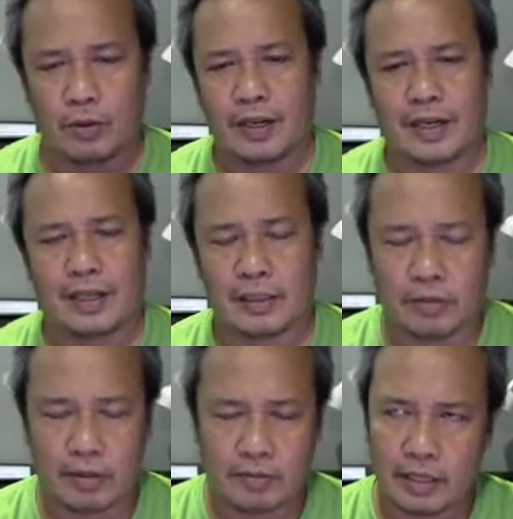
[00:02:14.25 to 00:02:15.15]
And then some of
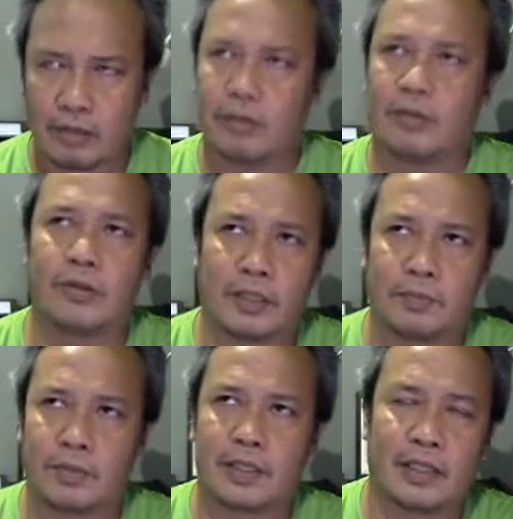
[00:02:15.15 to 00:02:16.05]
them say, oh, this
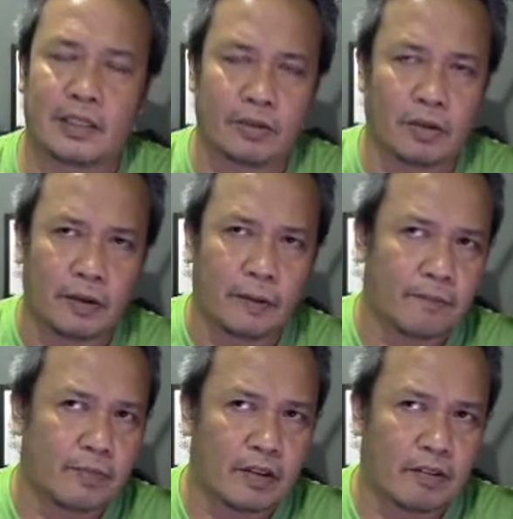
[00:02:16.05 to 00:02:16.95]
person has got
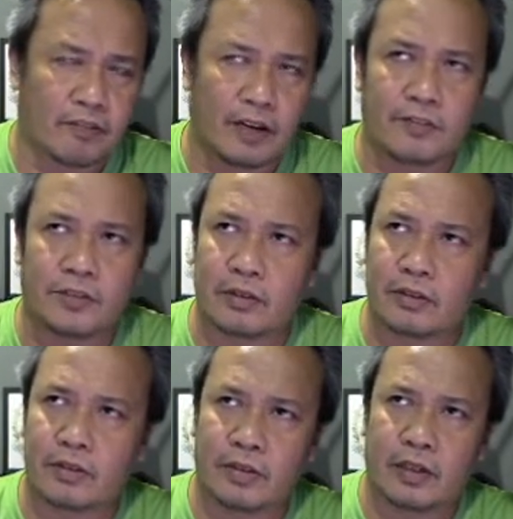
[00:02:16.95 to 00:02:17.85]
5
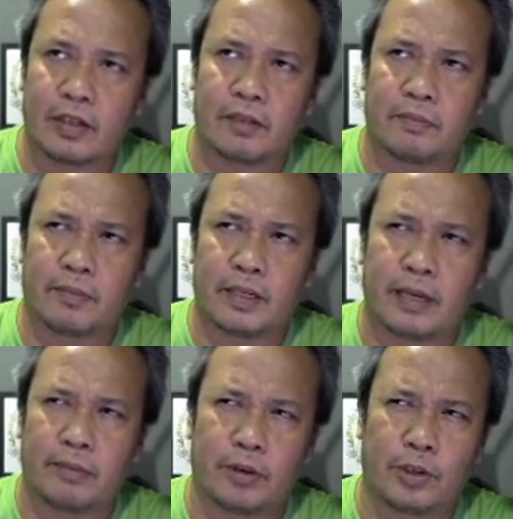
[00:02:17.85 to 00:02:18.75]
children, but
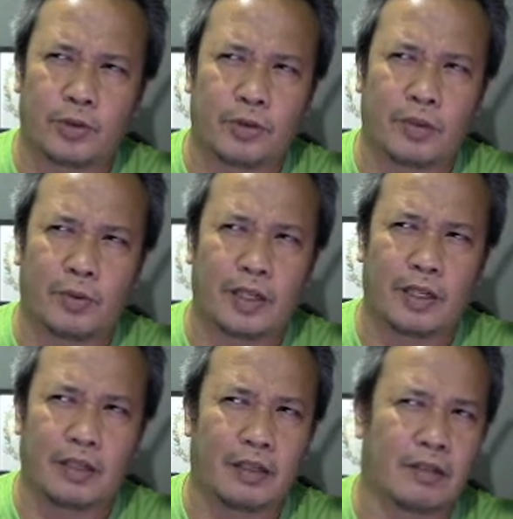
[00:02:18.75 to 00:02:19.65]
I'm not sure
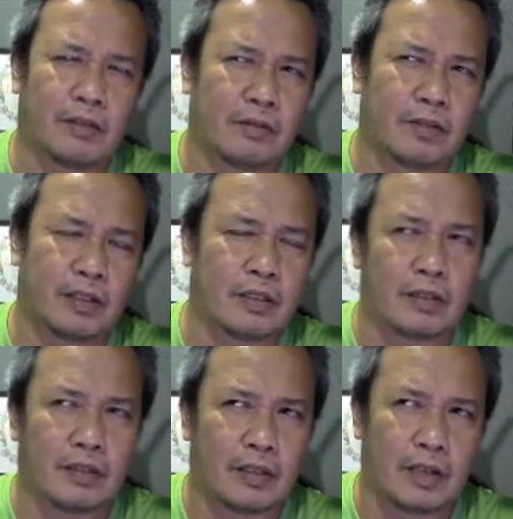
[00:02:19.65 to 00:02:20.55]
whether,
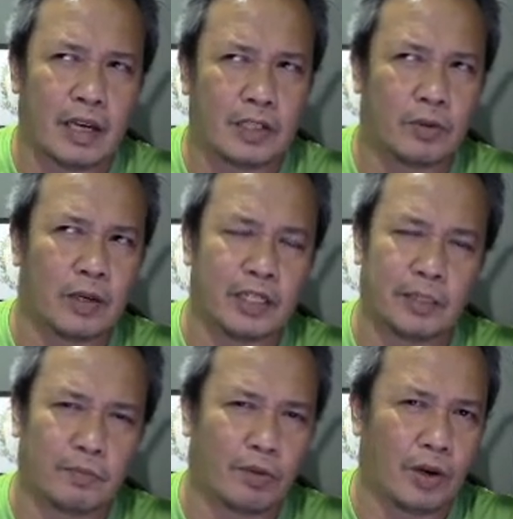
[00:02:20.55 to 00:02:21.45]
the last one is a
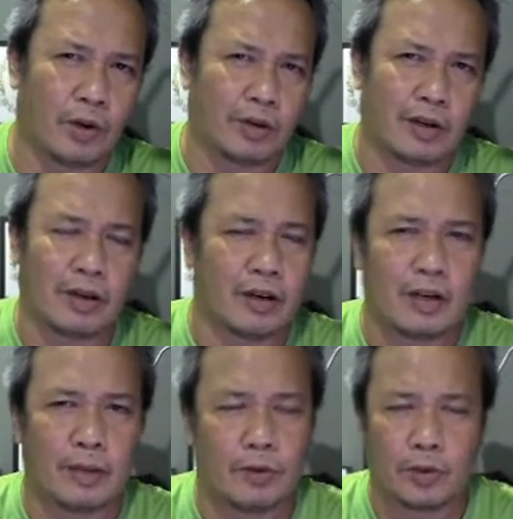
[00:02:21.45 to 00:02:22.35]
boy or girl.
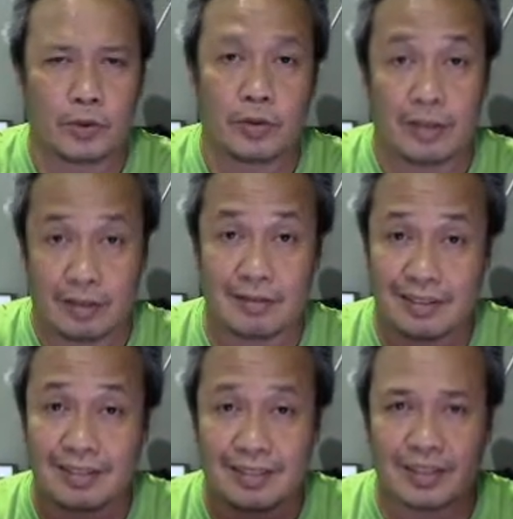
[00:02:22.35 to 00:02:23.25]
I'm not sure,
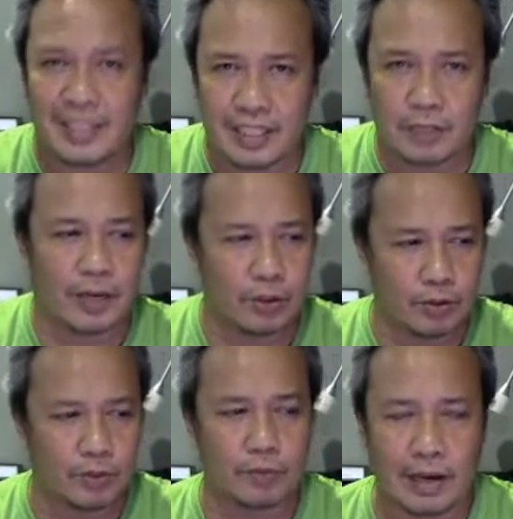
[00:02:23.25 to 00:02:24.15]
So this is when
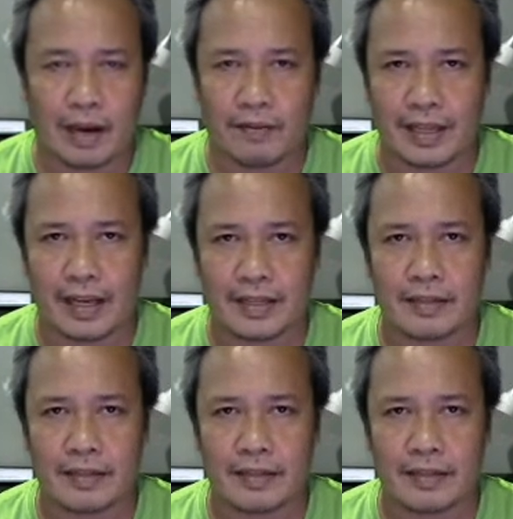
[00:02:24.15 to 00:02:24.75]
you have that.